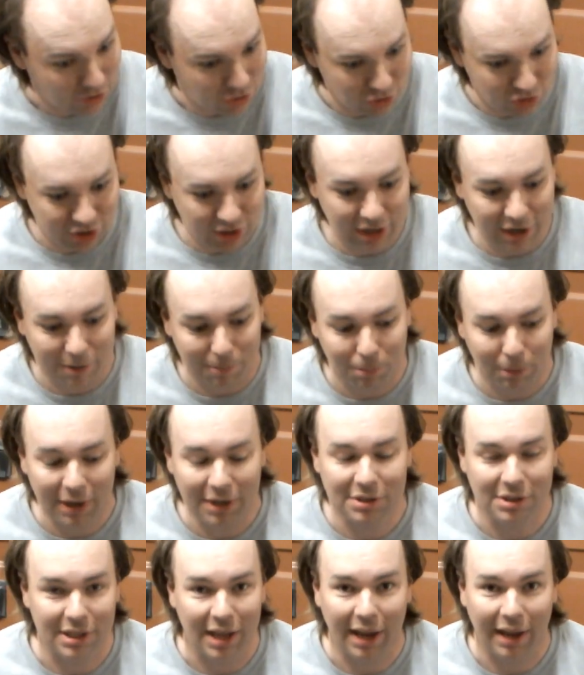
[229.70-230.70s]
just
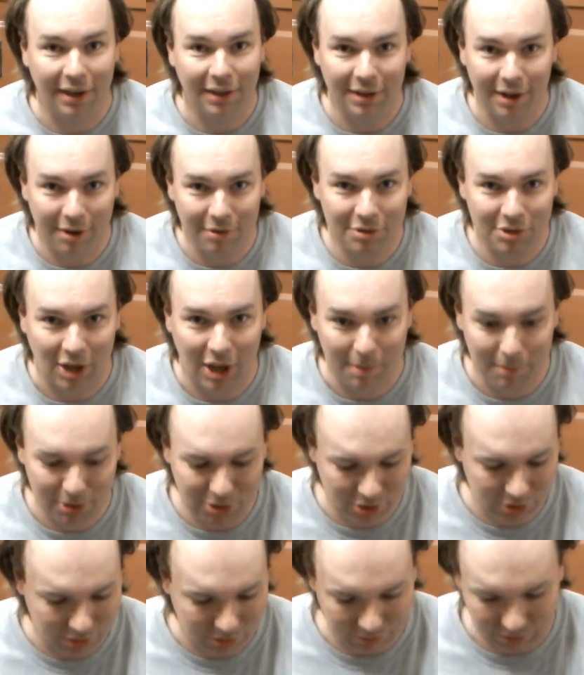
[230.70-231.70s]
decompressed that in no time at
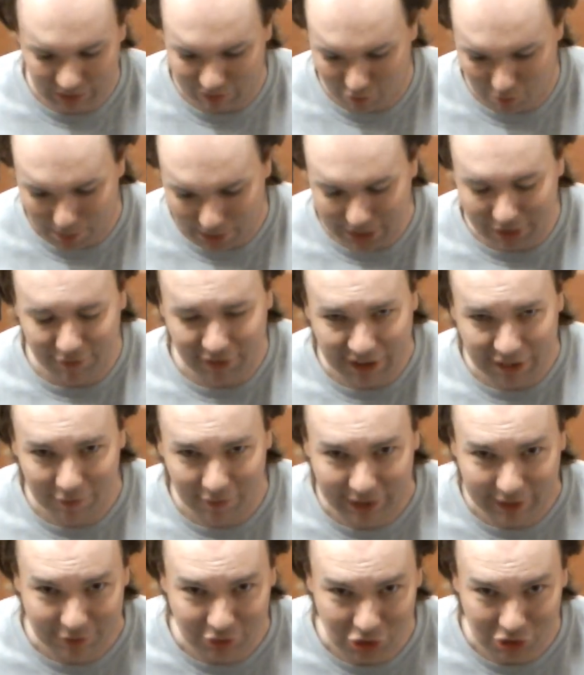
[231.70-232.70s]
all. Never mind the fact the
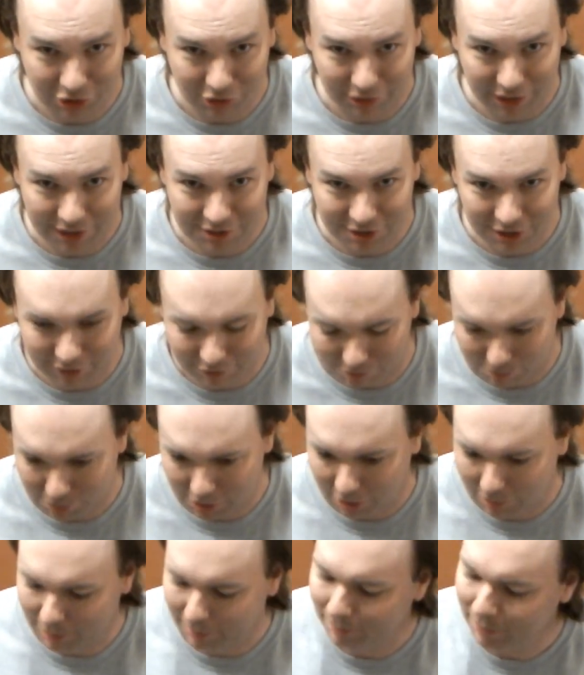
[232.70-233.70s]
valve's stuck, that's a different
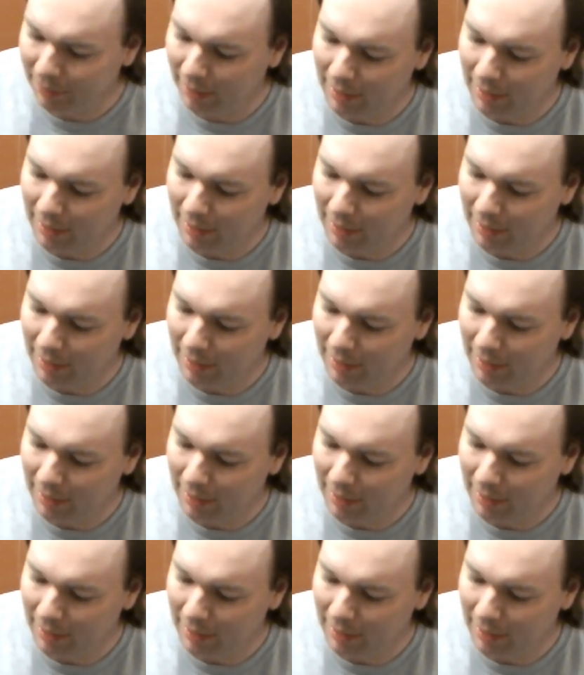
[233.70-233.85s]
problem.